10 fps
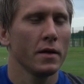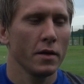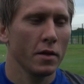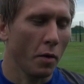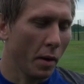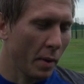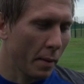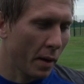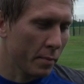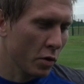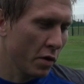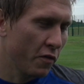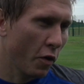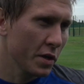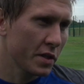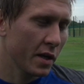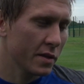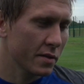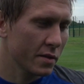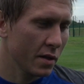you know, I'm looking forward,
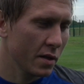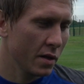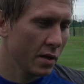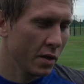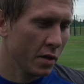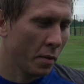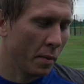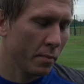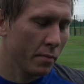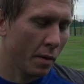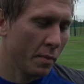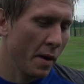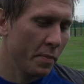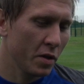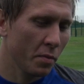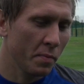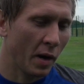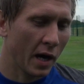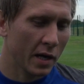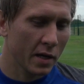and you know, I'm happy to be
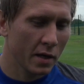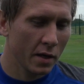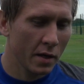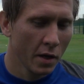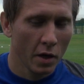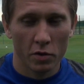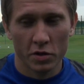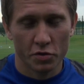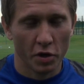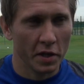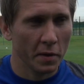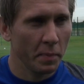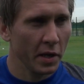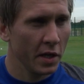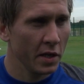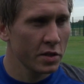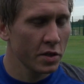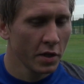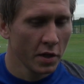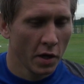back on the training
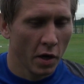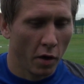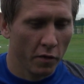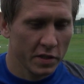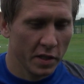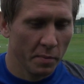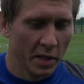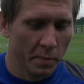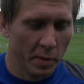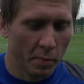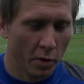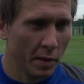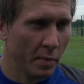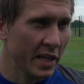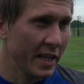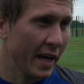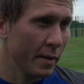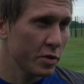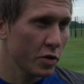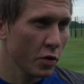pitch. Obviously, many people and many
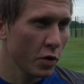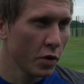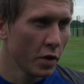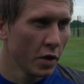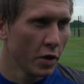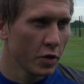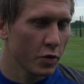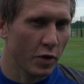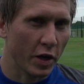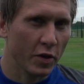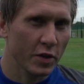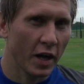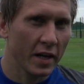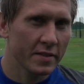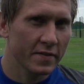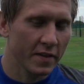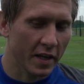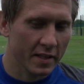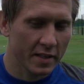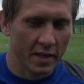names to recognize
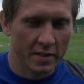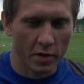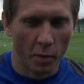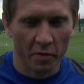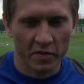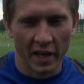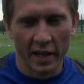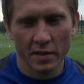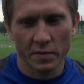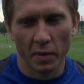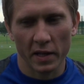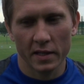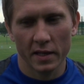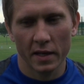the next couple of days, but